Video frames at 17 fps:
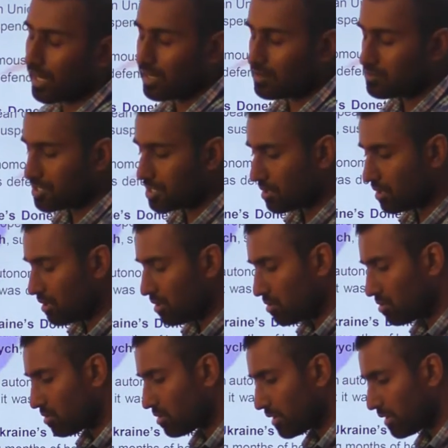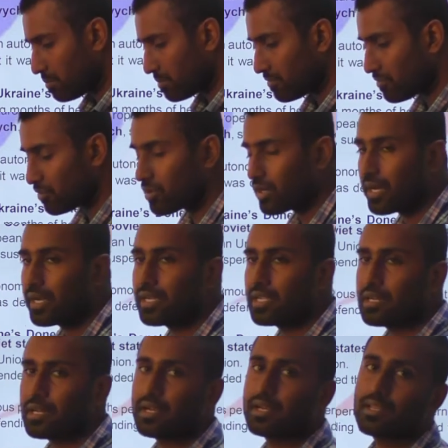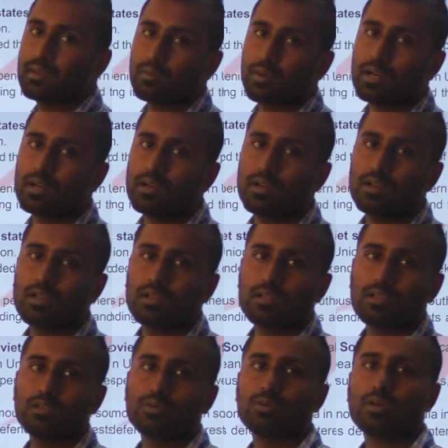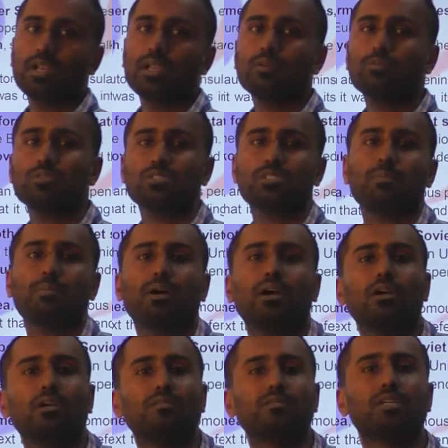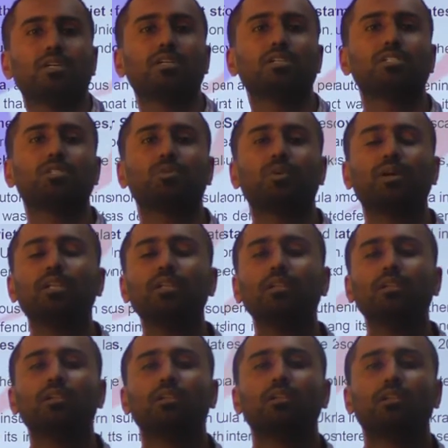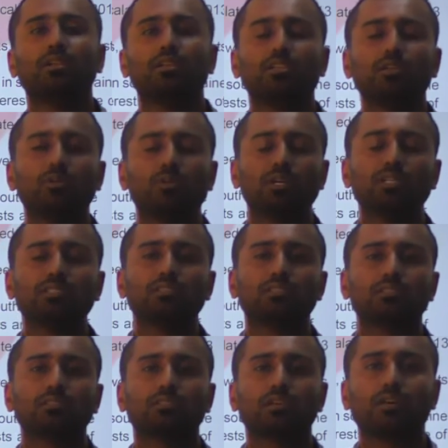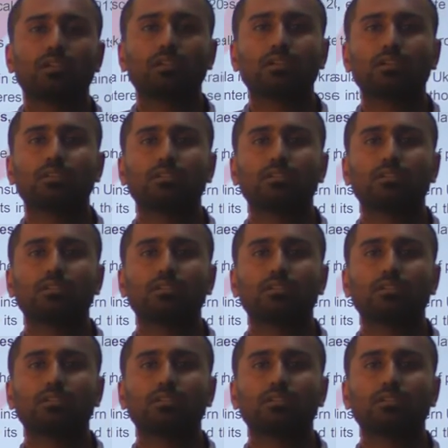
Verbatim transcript: I am sure you know that before 1991, Ukraine was a part of the erstwhile USSR.